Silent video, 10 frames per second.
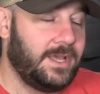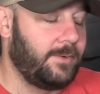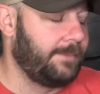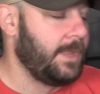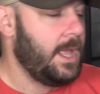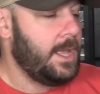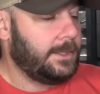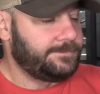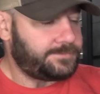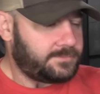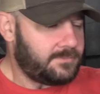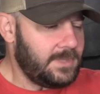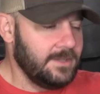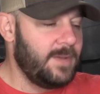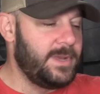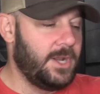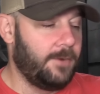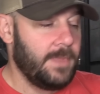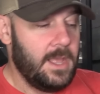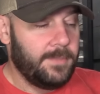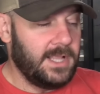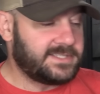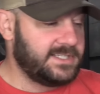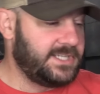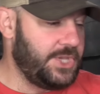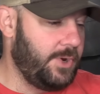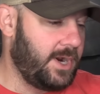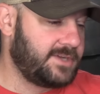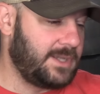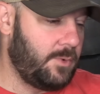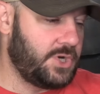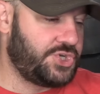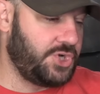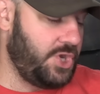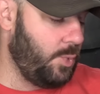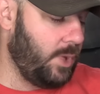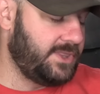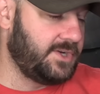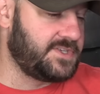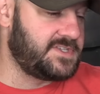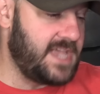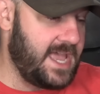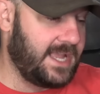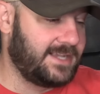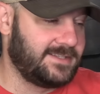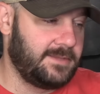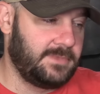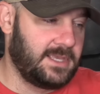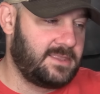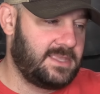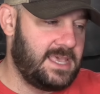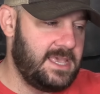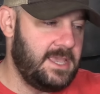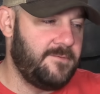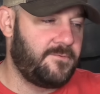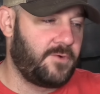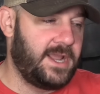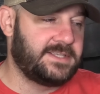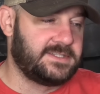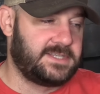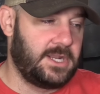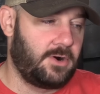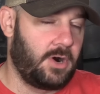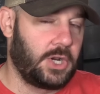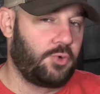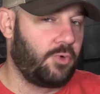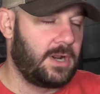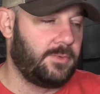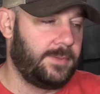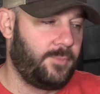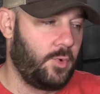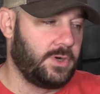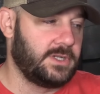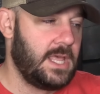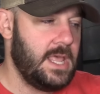Anyway, let me know. But let's continue here because I want to show you what they're saying, because the key phrases here are incredibly important.